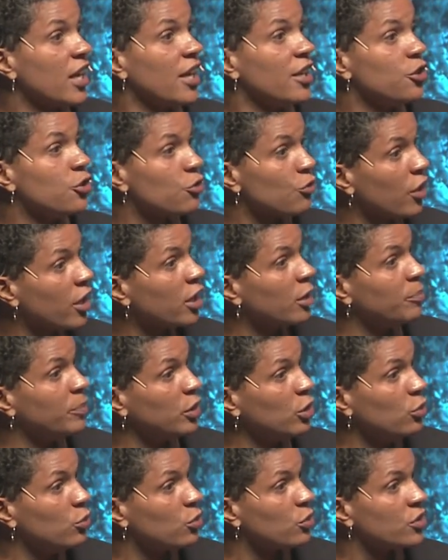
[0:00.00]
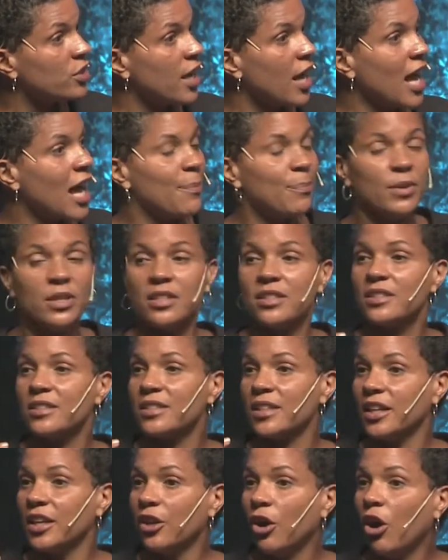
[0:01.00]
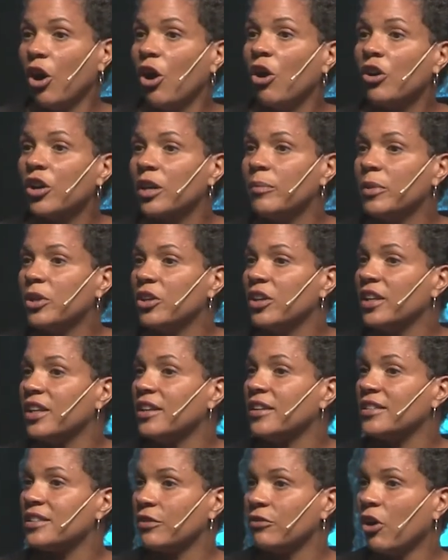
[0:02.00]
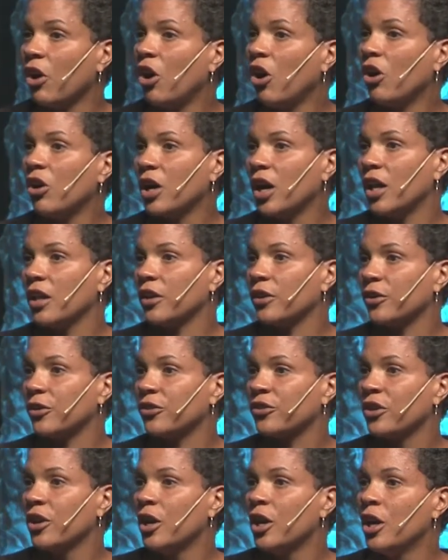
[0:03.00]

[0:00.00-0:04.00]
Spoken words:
and drug abuse happens in all communities of all colors,